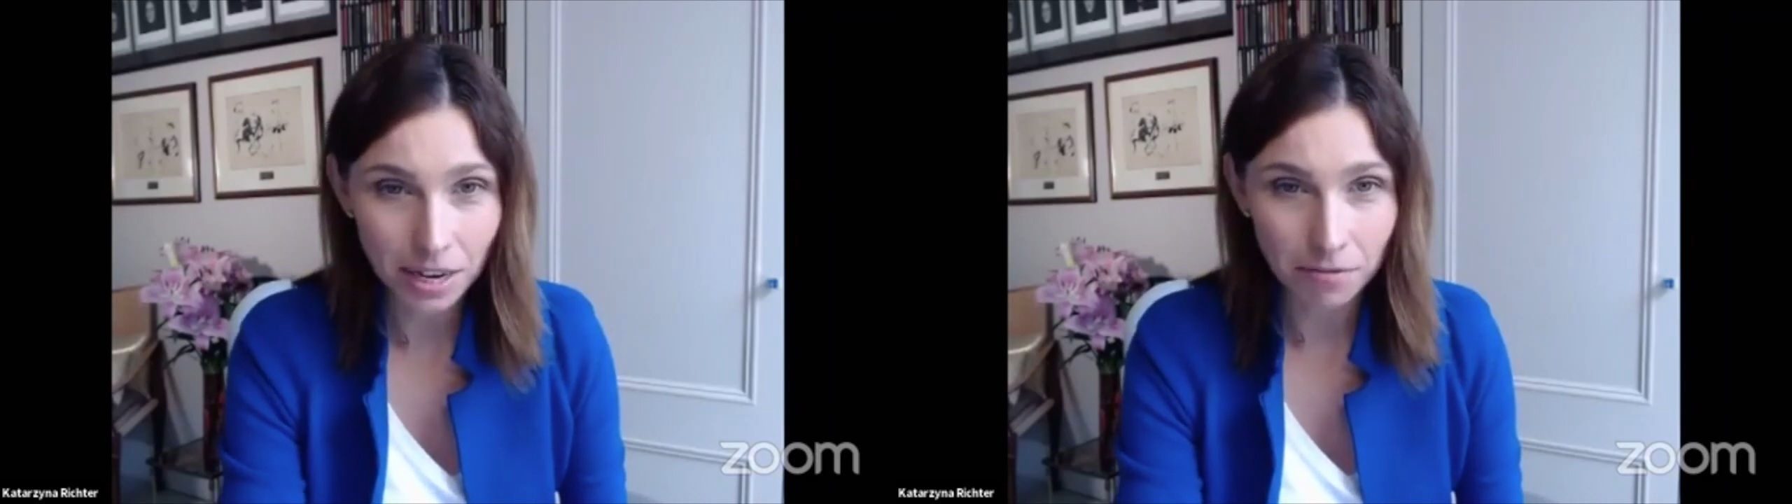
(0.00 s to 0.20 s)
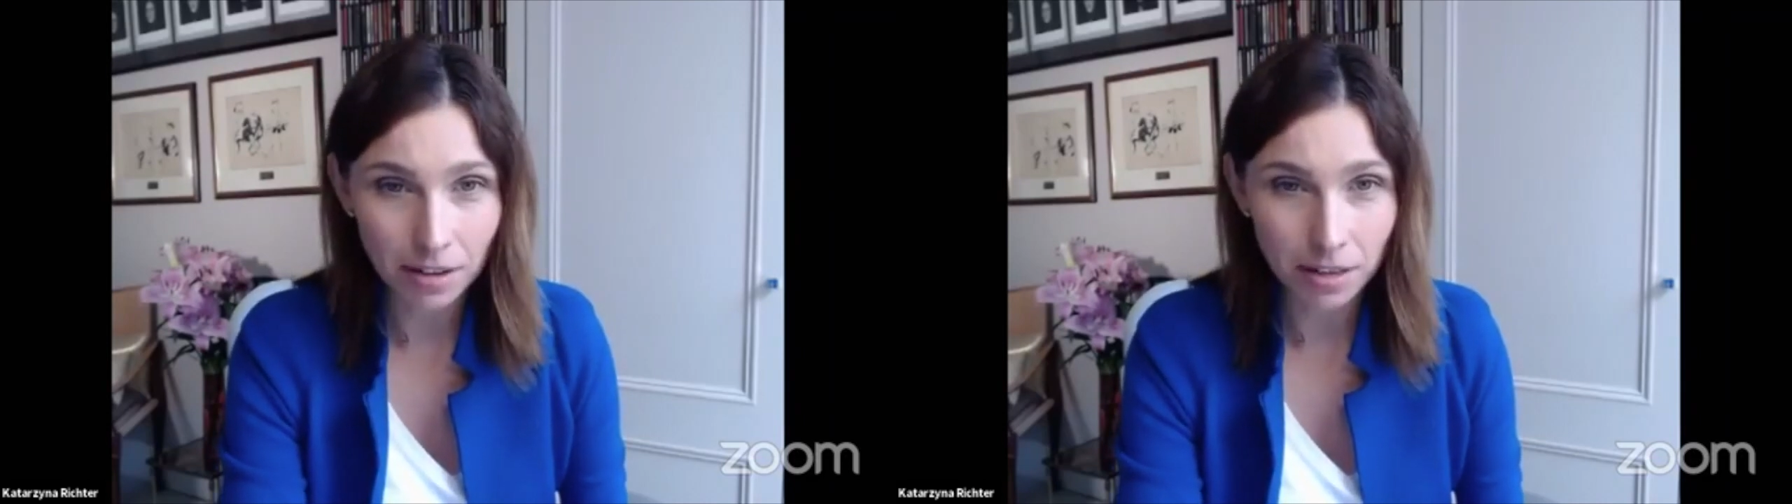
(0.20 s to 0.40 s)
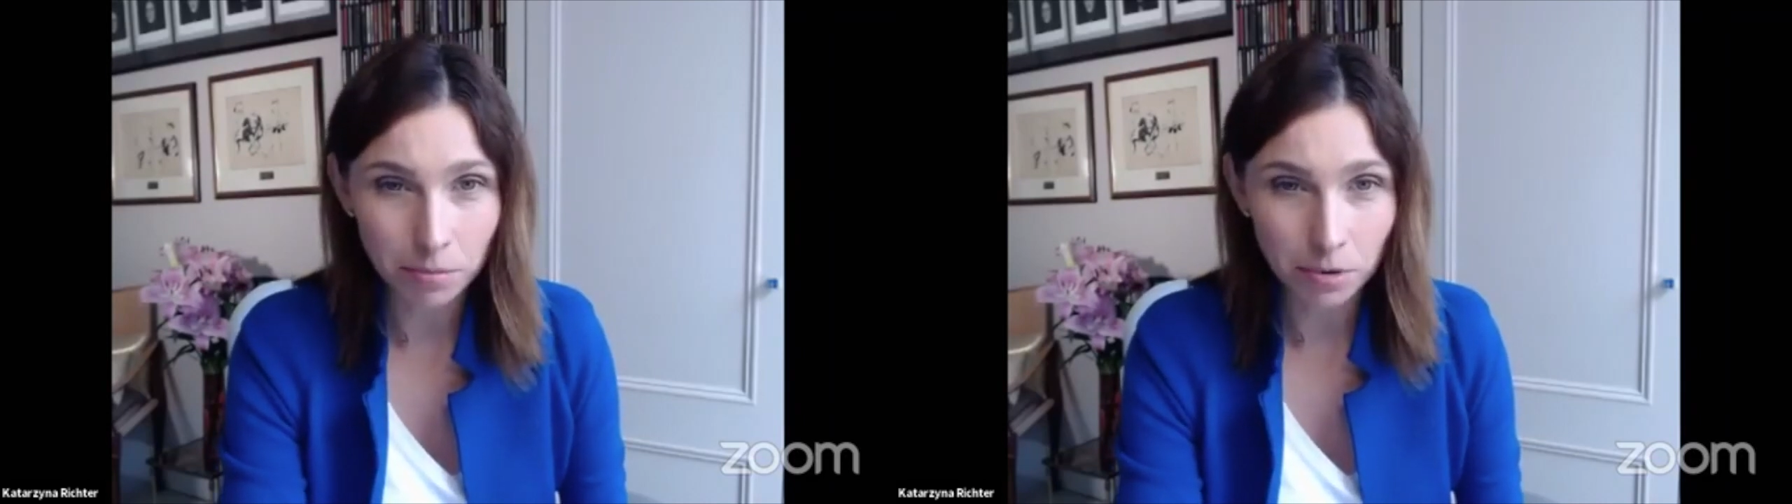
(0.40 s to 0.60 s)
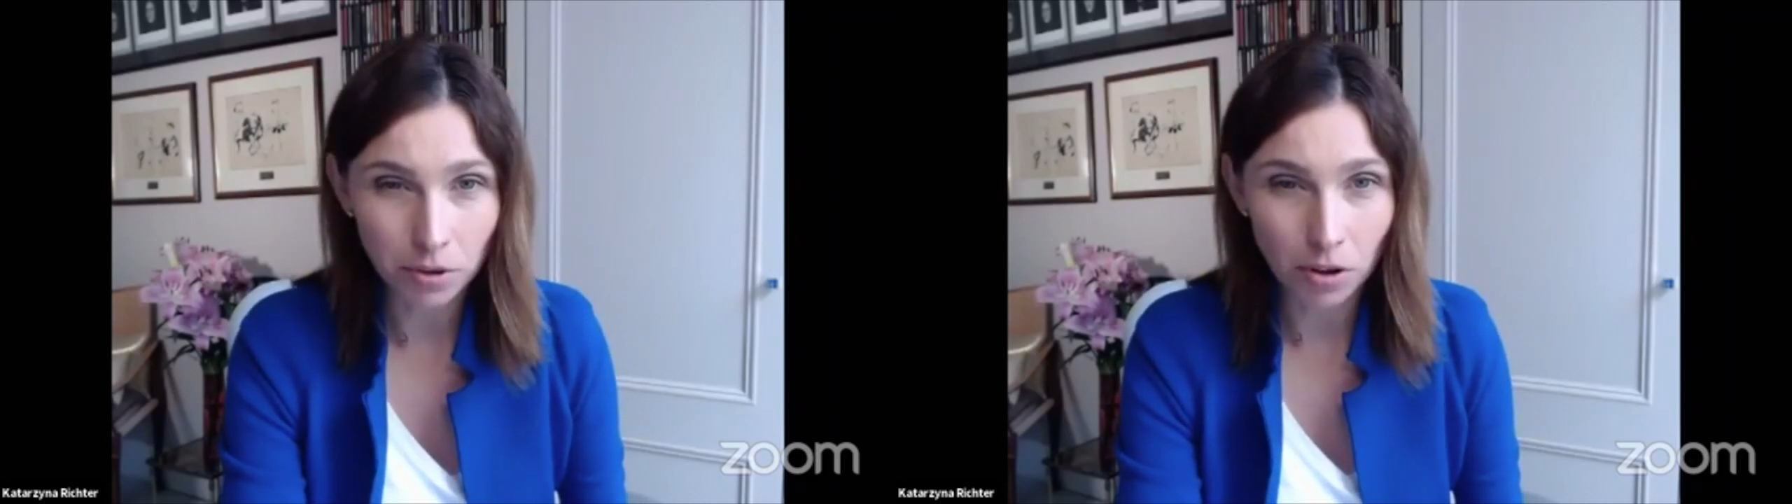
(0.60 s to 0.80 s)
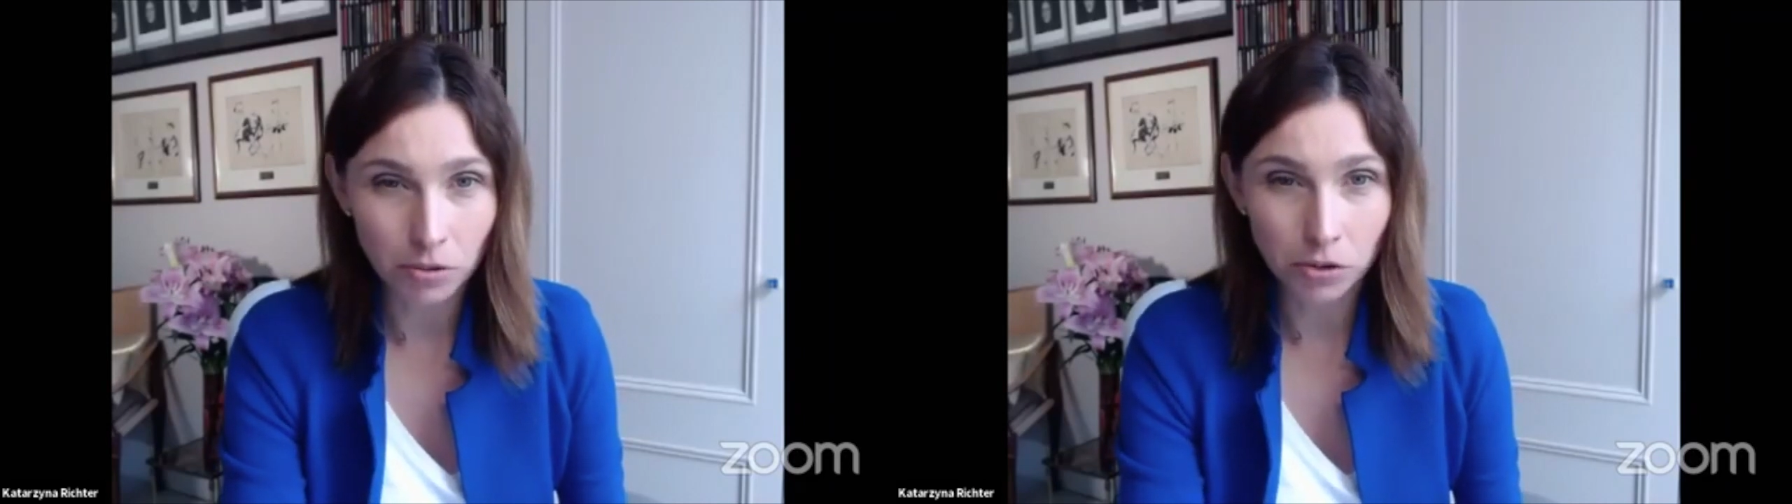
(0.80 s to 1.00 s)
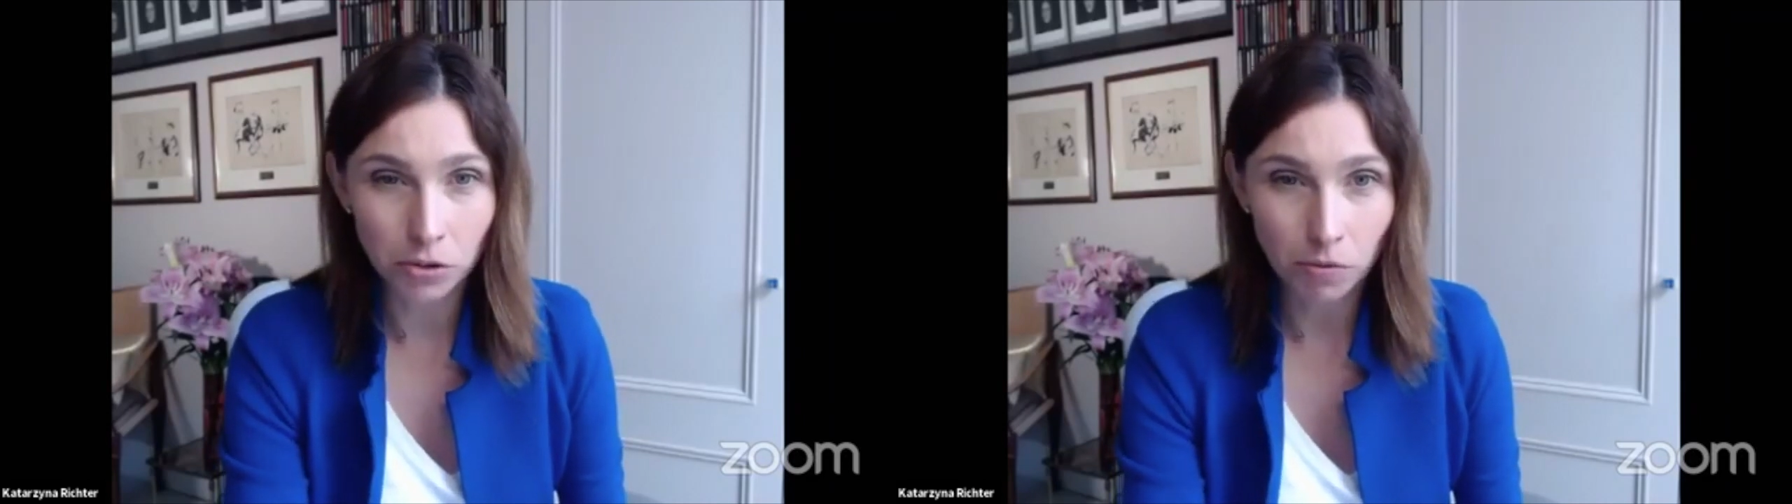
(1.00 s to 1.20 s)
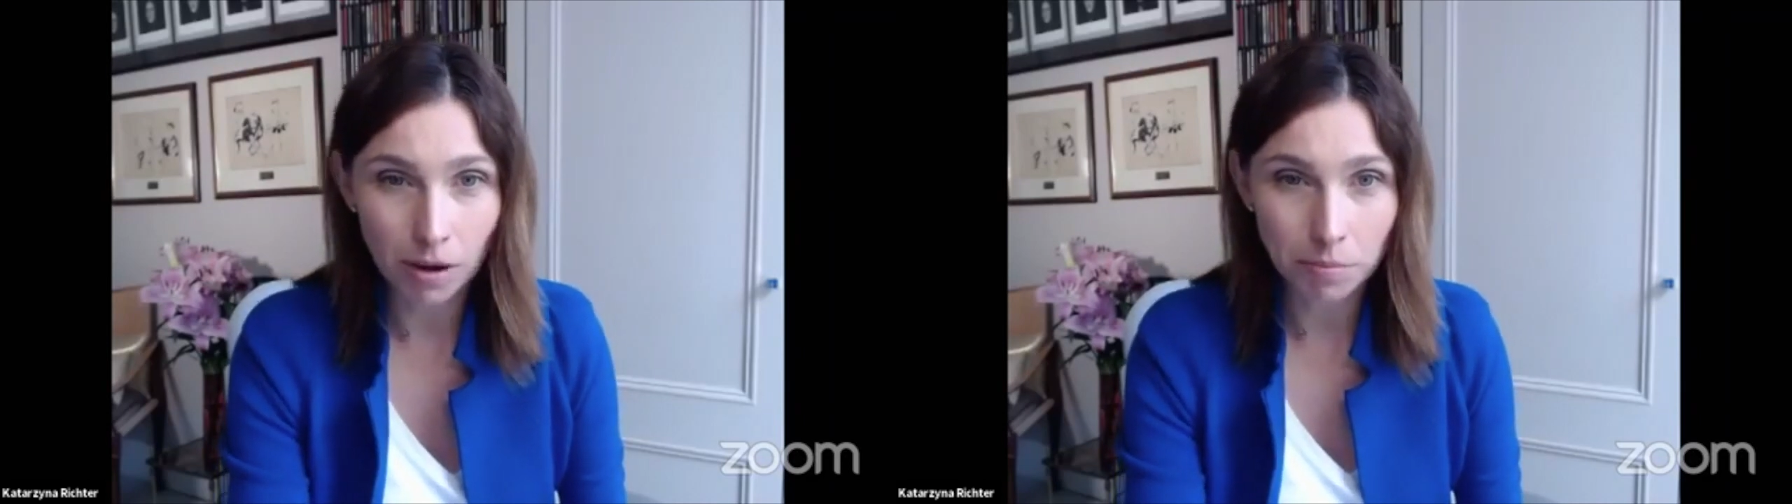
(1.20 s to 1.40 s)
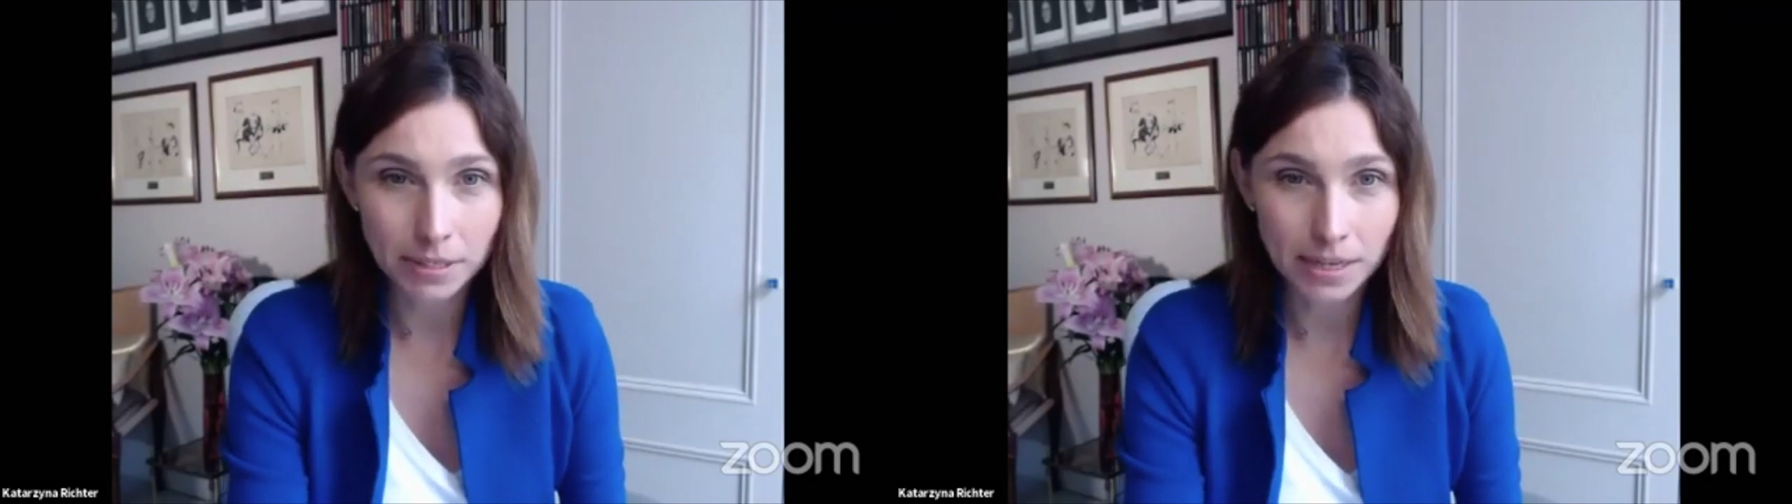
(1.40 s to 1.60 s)
available on your
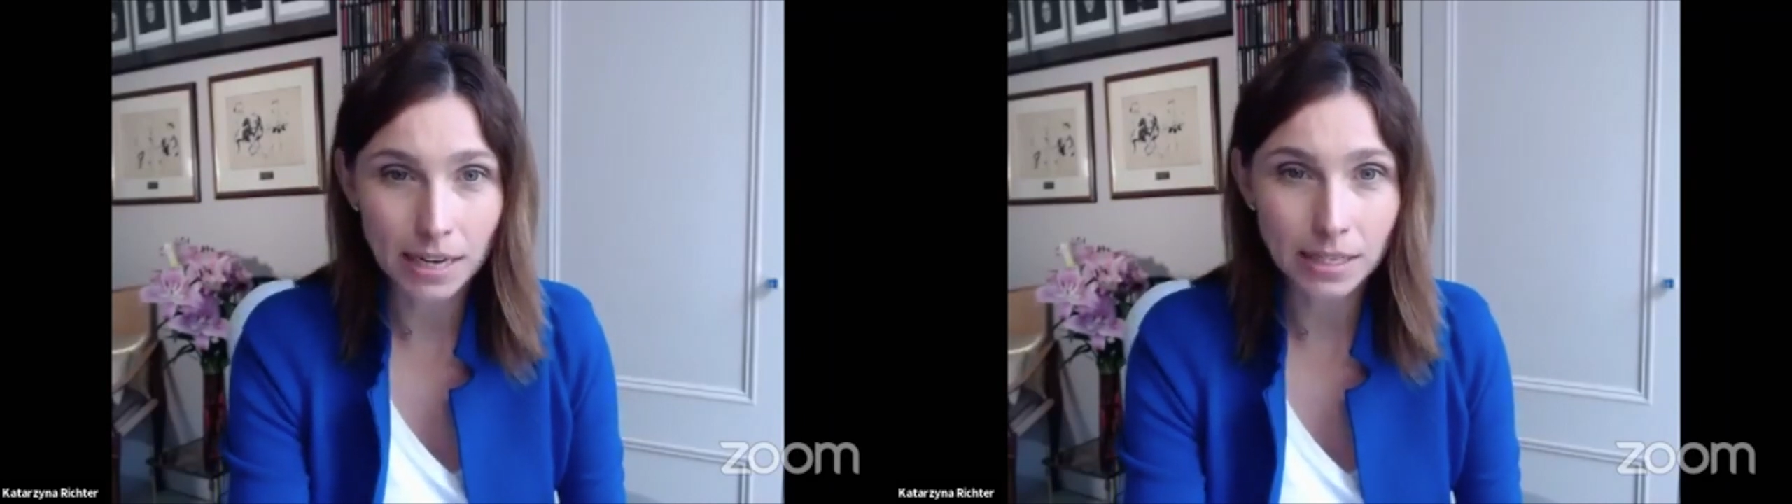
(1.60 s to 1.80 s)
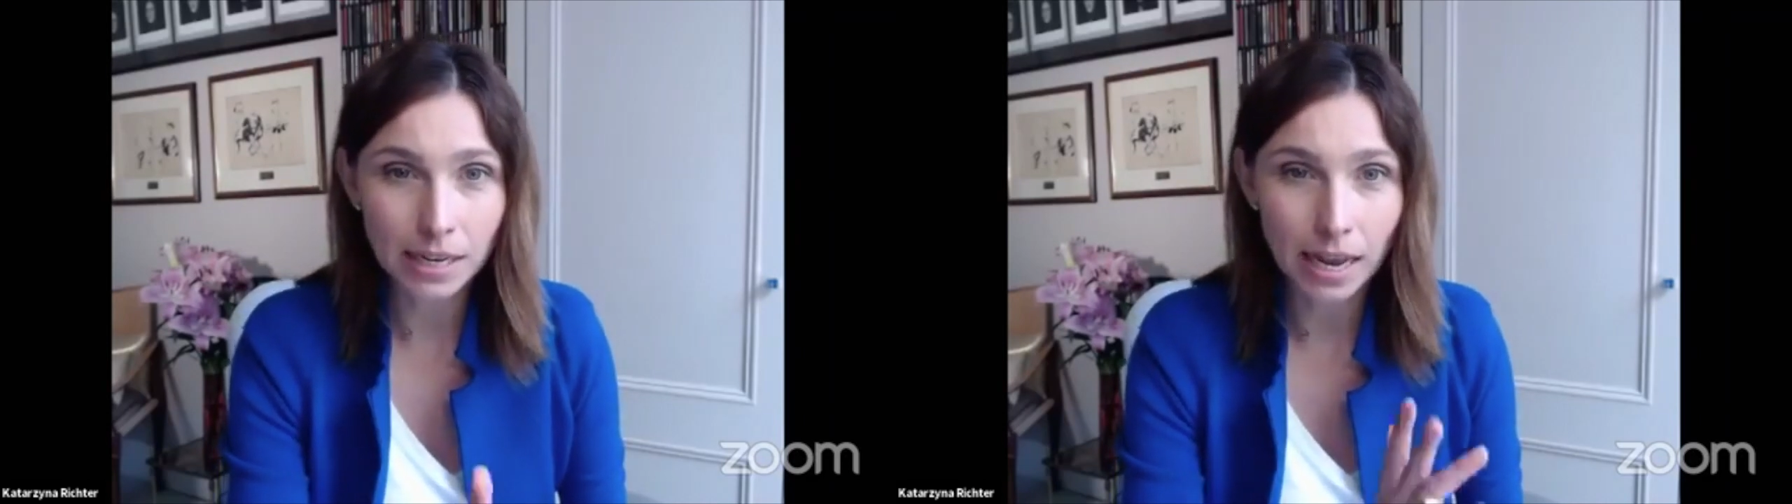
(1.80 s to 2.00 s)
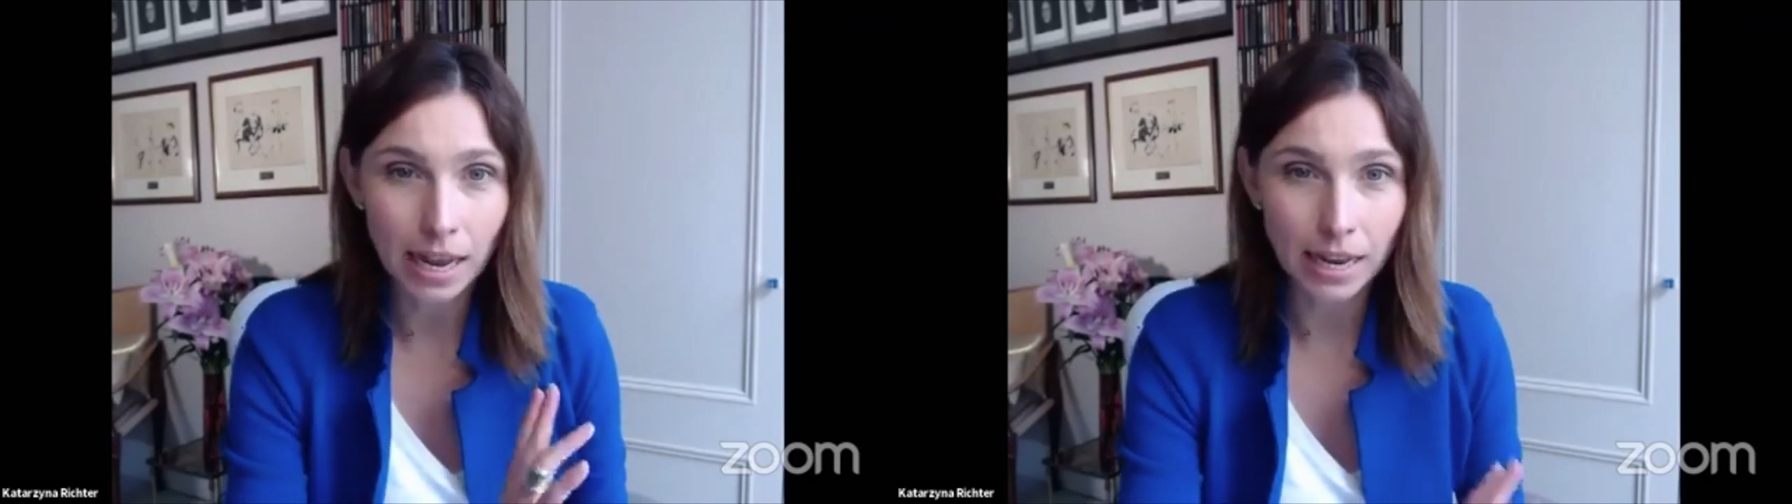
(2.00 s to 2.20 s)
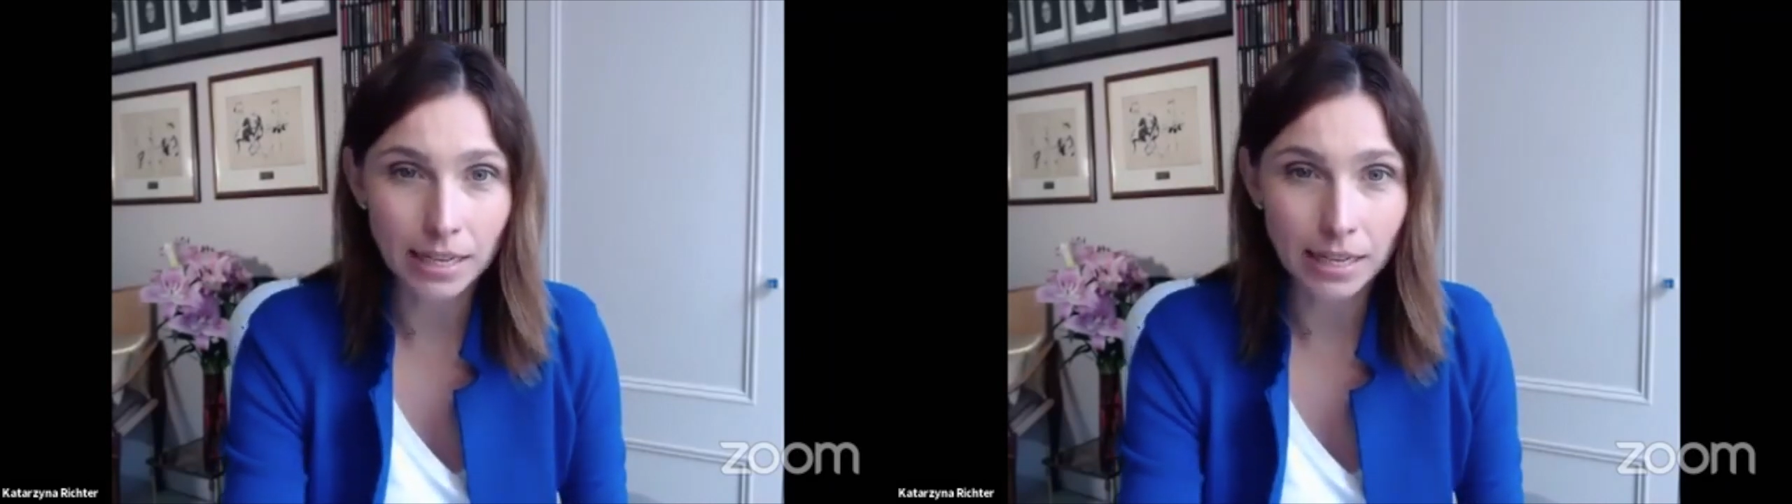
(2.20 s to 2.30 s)
website. And